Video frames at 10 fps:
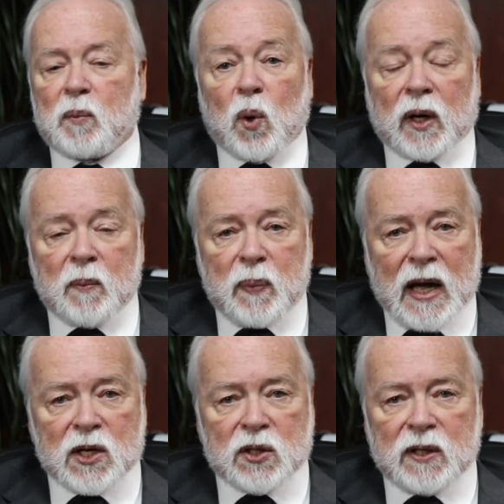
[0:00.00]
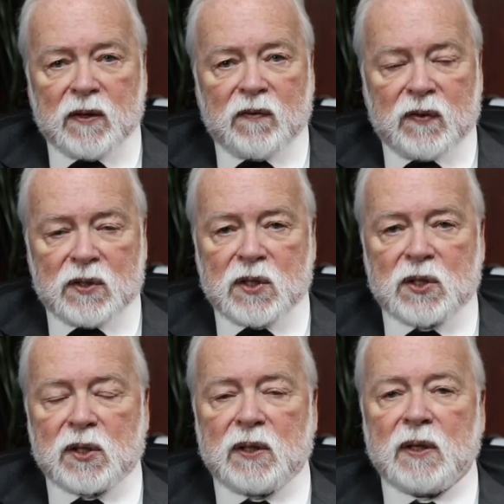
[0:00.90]
more compassionate
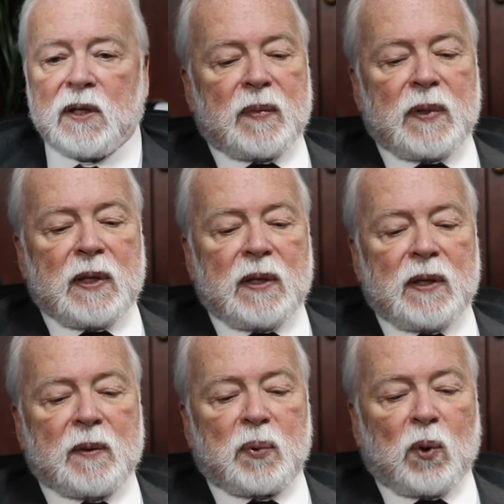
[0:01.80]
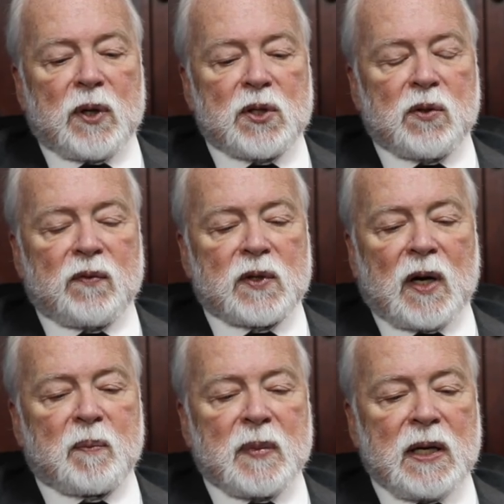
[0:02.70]
physician, the employees who have
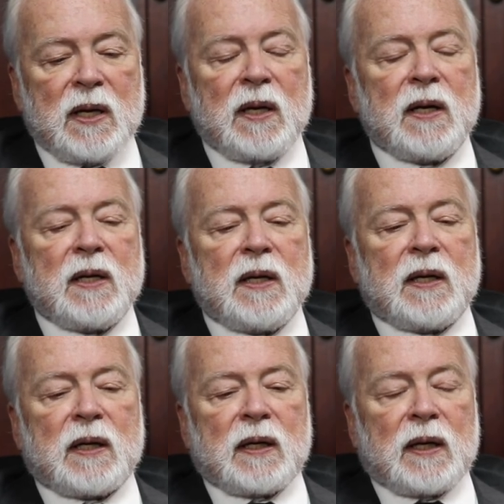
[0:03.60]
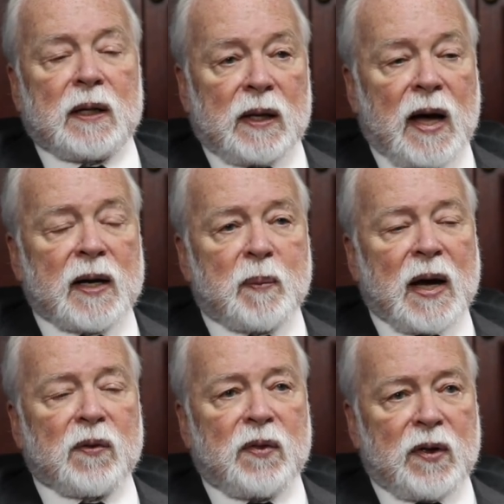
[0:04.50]
taught me a lot
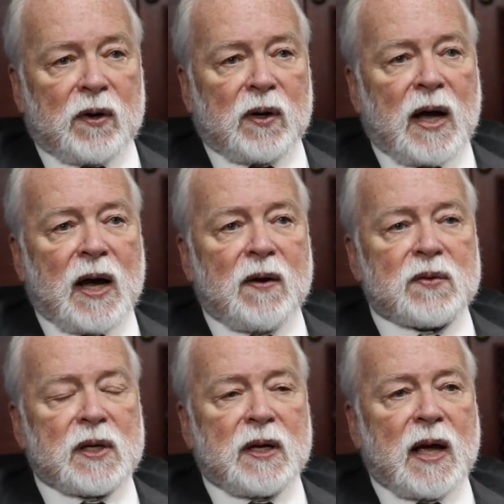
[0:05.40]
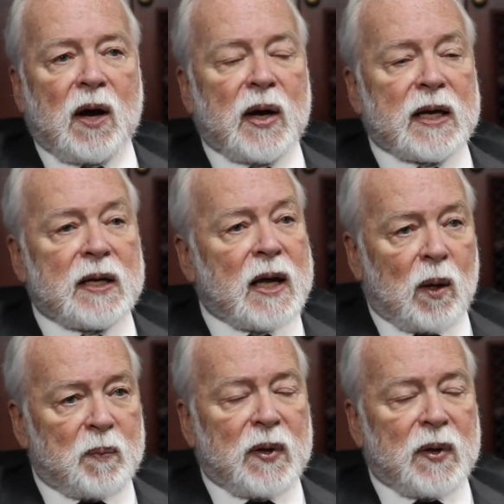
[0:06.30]
about their lives and how I can help